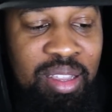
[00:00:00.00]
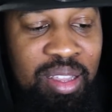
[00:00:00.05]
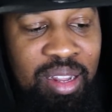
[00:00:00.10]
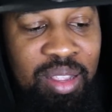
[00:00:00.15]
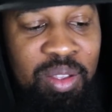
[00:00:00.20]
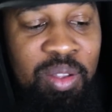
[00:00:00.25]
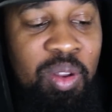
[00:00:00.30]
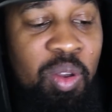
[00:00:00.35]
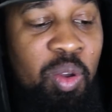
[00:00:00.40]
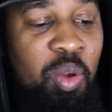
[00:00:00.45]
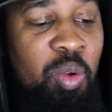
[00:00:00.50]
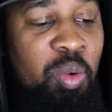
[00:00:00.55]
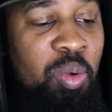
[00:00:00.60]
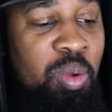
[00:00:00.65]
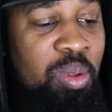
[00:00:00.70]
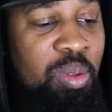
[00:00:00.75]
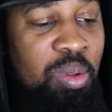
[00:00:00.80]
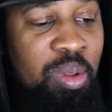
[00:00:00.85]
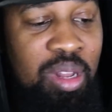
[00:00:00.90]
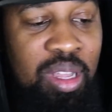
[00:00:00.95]
you know,
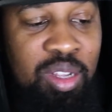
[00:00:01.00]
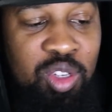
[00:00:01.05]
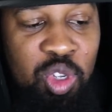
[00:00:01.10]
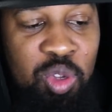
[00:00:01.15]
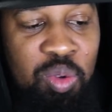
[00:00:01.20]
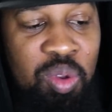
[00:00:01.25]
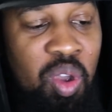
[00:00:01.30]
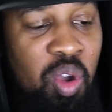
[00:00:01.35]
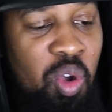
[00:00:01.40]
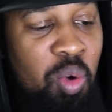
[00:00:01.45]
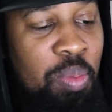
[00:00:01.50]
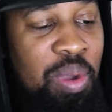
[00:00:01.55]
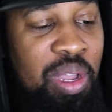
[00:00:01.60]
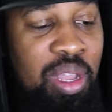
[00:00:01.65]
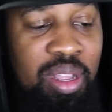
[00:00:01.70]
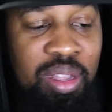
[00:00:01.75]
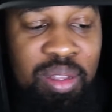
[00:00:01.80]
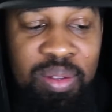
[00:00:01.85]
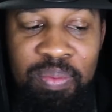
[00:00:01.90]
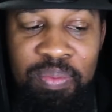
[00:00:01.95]
let you know,
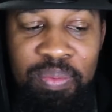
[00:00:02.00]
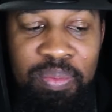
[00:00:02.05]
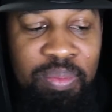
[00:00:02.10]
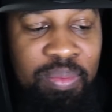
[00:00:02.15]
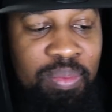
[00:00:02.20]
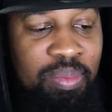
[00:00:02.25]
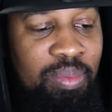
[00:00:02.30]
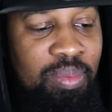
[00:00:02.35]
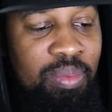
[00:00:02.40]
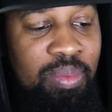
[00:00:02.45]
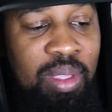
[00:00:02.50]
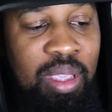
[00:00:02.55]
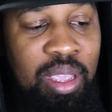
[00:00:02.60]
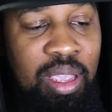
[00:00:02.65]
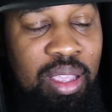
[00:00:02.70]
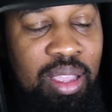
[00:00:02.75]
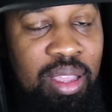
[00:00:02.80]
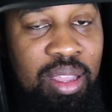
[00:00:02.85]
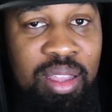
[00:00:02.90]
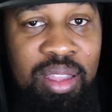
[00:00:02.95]
but
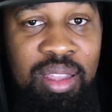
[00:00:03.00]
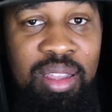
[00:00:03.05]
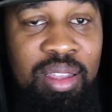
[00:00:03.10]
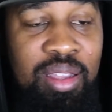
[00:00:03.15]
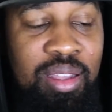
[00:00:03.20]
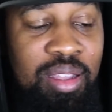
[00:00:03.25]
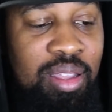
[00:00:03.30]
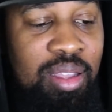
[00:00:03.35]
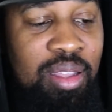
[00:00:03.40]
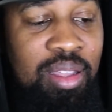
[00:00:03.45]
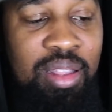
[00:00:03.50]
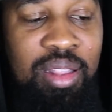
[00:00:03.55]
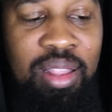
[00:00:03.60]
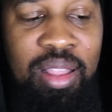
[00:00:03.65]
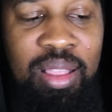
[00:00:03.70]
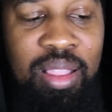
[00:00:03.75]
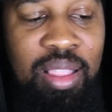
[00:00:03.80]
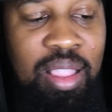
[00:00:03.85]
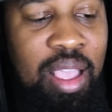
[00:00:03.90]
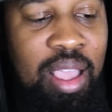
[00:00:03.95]
yeah,
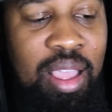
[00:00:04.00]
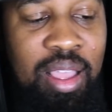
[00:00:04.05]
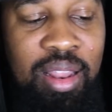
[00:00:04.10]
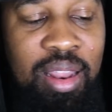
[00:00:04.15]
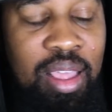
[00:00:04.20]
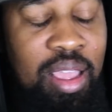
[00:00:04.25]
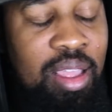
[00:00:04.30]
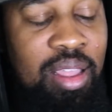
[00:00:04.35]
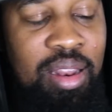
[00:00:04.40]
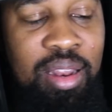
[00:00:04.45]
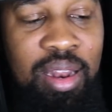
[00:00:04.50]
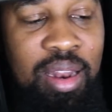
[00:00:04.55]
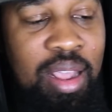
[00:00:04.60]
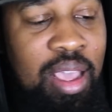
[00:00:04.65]
that, that,